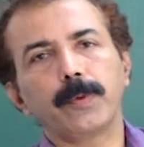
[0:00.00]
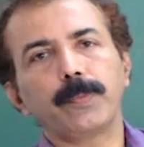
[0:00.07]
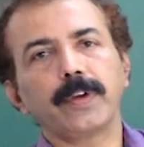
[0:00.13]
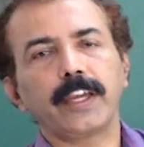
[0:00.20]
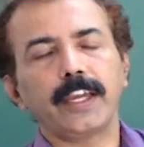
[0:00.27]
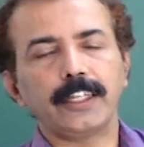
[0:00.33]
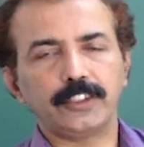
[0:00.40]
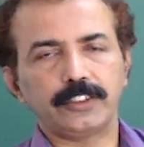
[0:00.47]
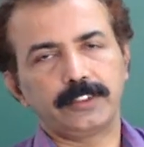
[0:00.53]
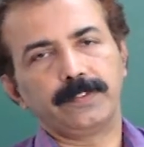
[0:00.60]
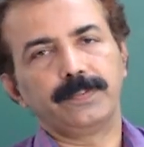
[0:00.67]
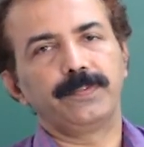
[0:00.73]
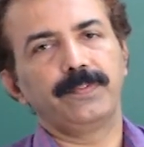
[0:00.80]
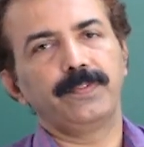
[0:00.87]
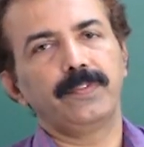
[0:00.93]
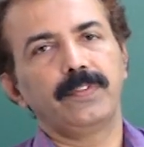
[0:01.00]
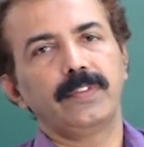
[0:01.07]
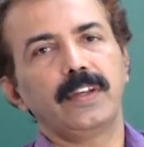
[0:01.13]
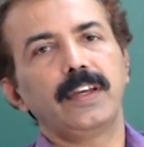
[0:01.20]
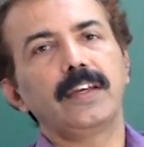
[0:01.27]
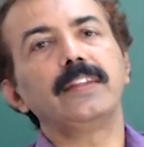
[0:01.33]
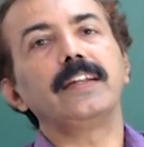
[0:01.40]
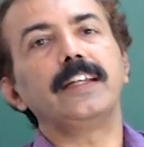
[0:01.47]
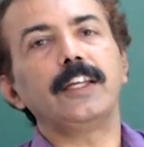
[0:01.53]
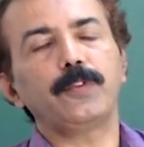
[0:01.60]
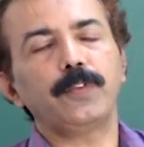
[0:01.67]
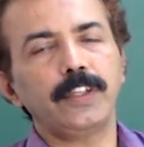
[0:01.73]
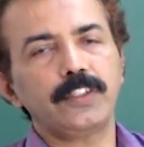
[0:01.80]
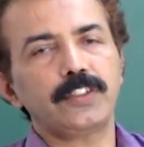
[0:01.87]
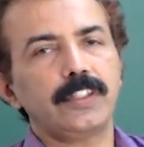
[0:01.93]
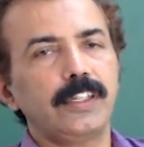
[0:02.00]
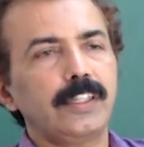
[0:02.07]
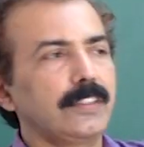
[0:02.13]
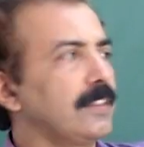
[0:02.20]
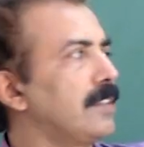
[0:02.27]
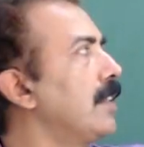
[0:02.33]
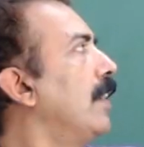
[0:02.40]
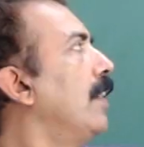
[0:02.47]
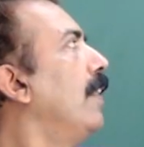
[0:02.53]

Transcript: propagation. The definition is